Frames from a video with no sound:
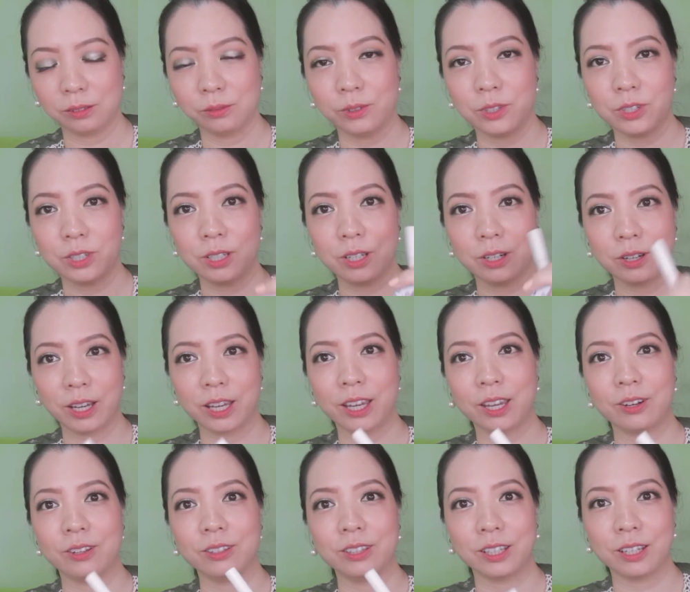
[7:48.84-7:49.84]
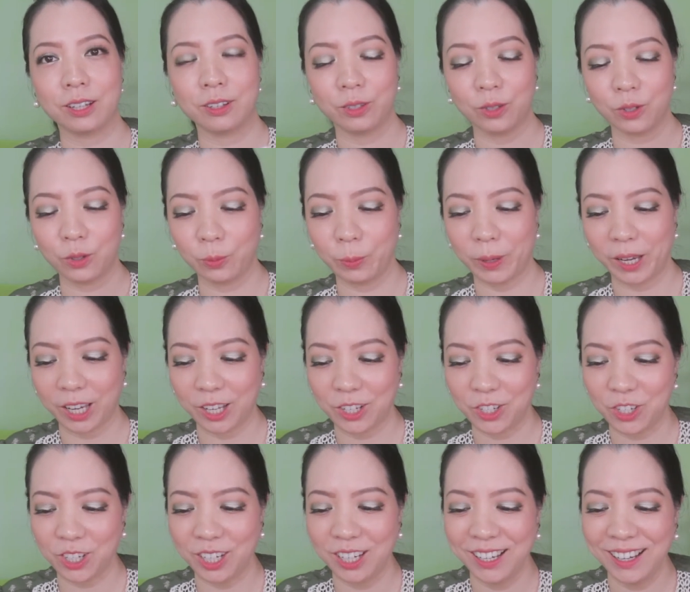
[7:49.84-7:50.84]
which now I cannot take out the old
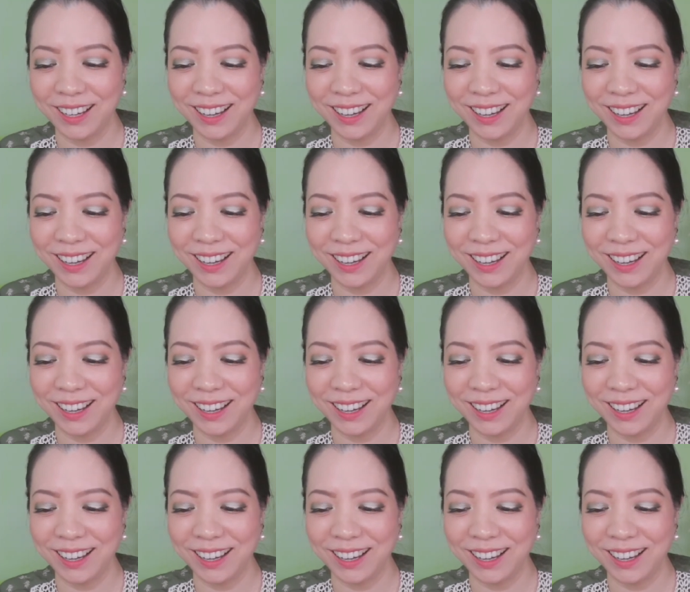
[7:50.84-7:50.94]
packaging.